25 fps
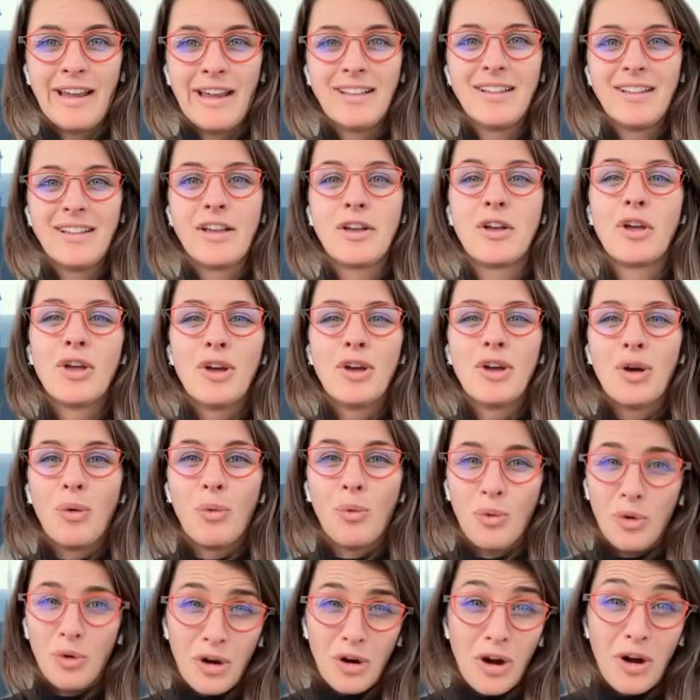right? Like
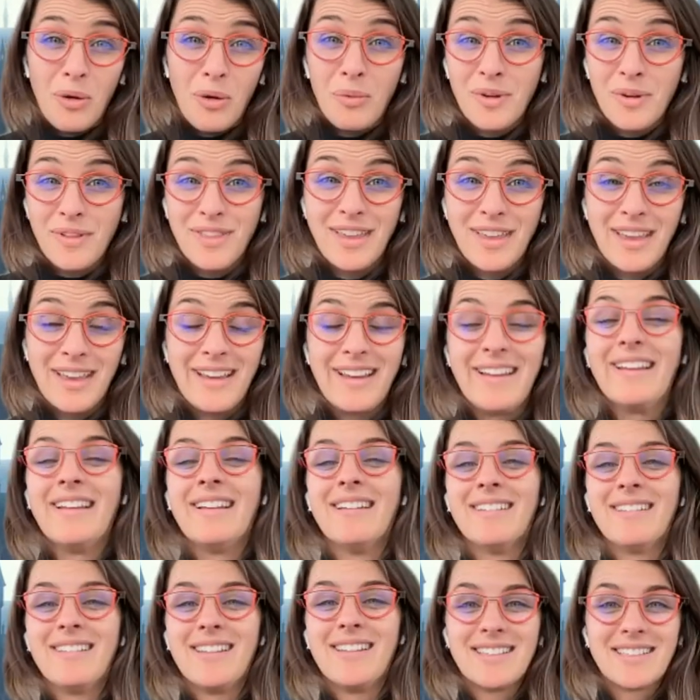we're all
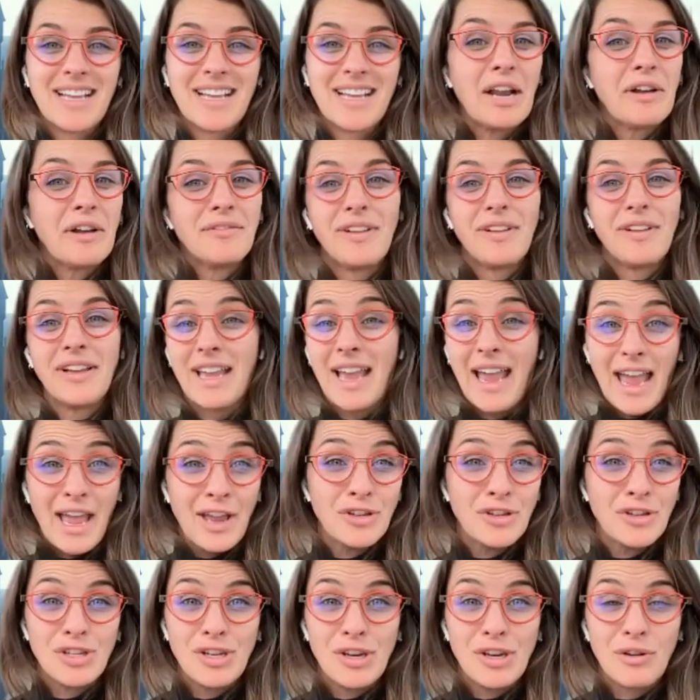within this kind of like
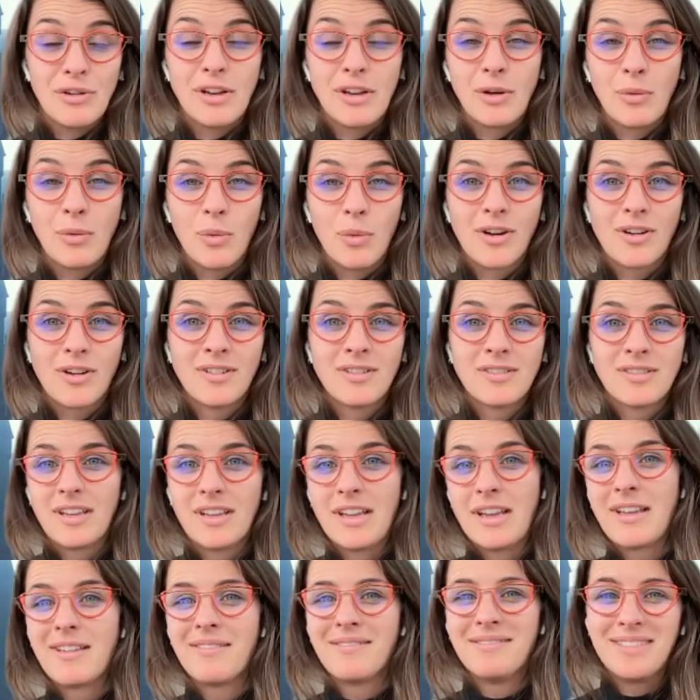engineering
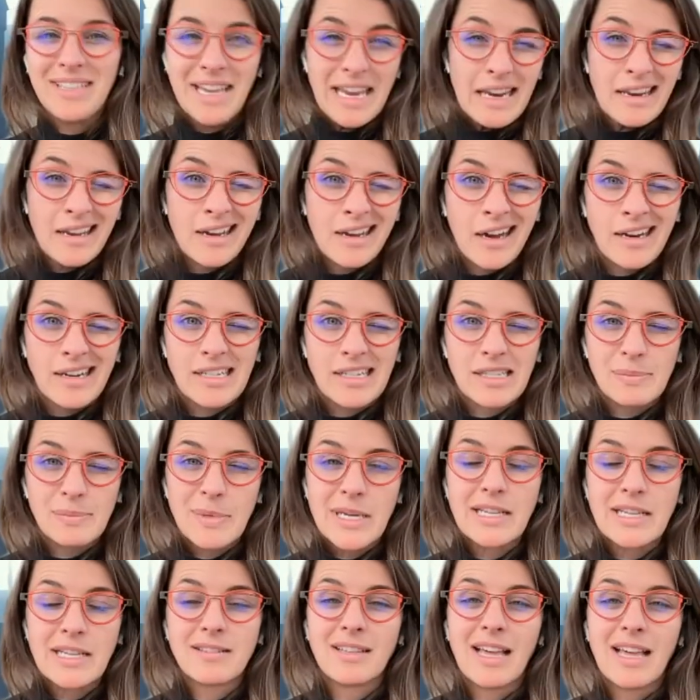world, like data kind of
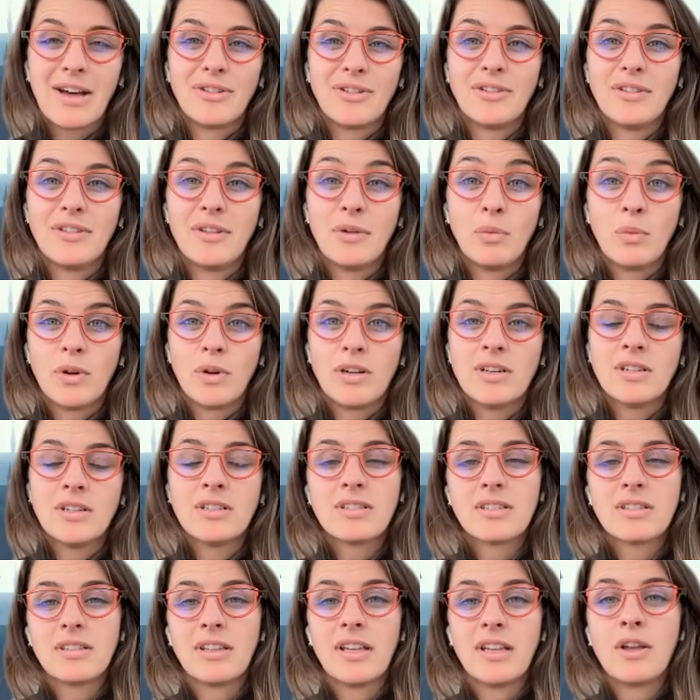speaks louder than
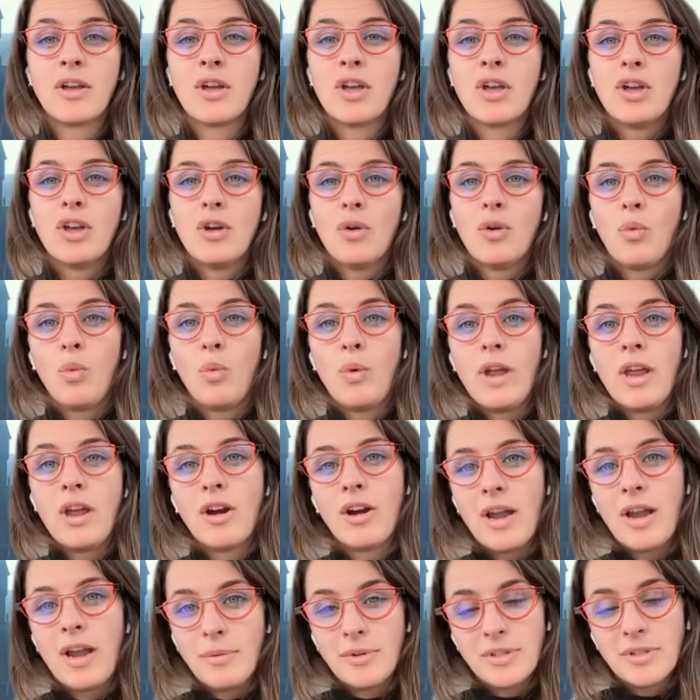words. Like
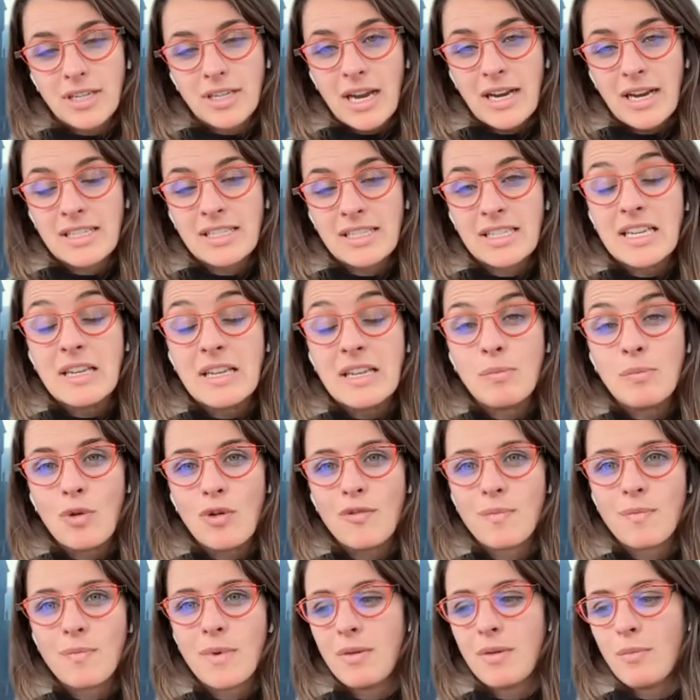we are able to kind of see
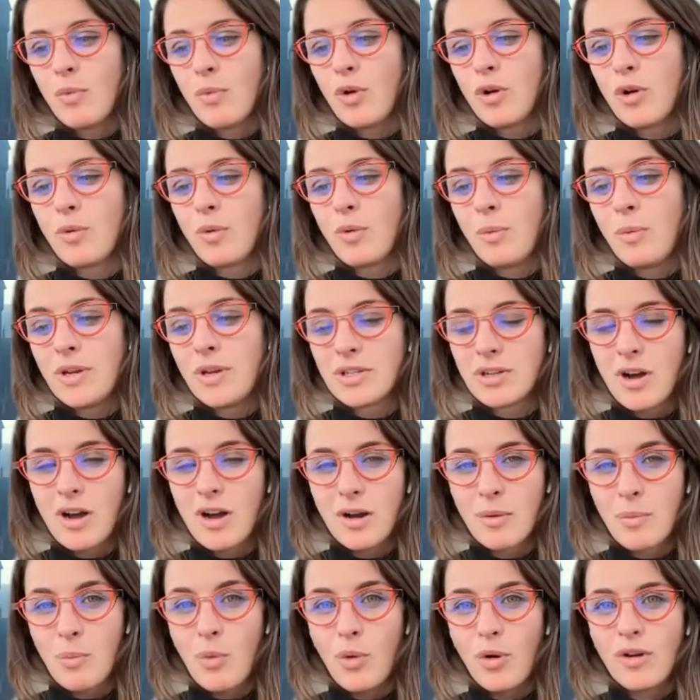movement more when we
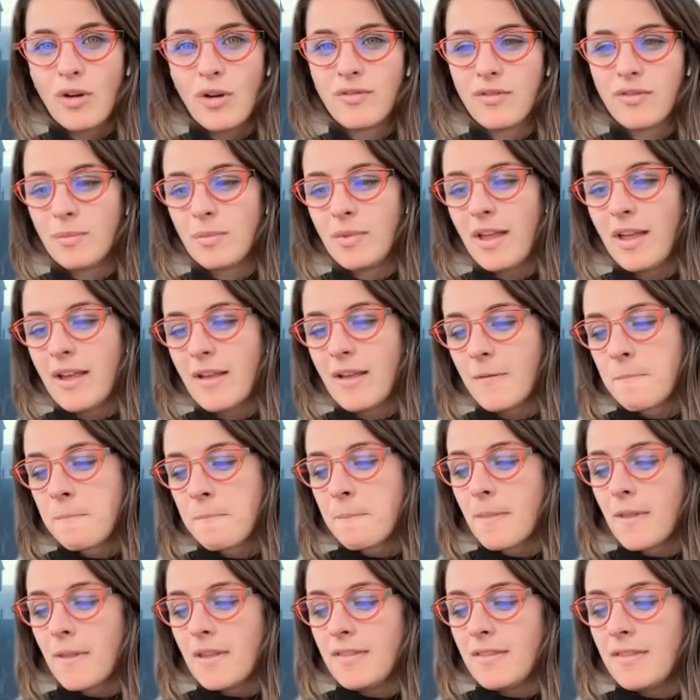talk more from like
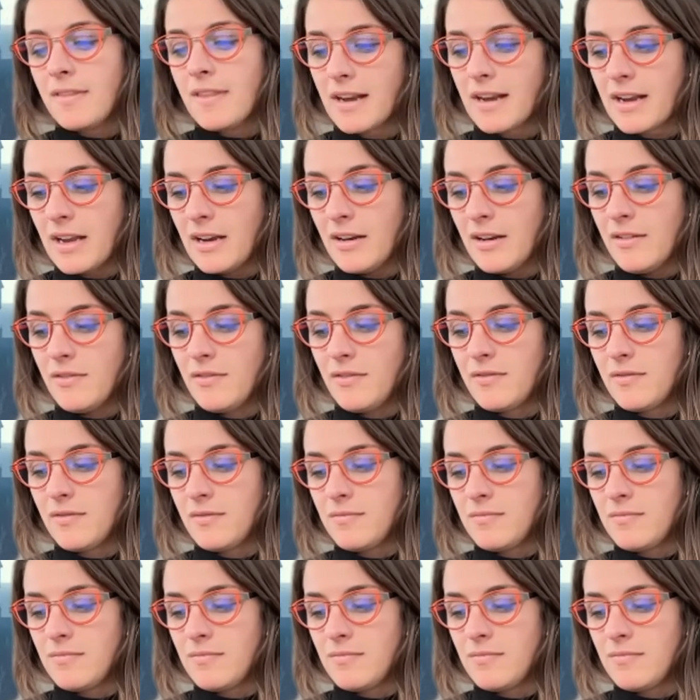that kind of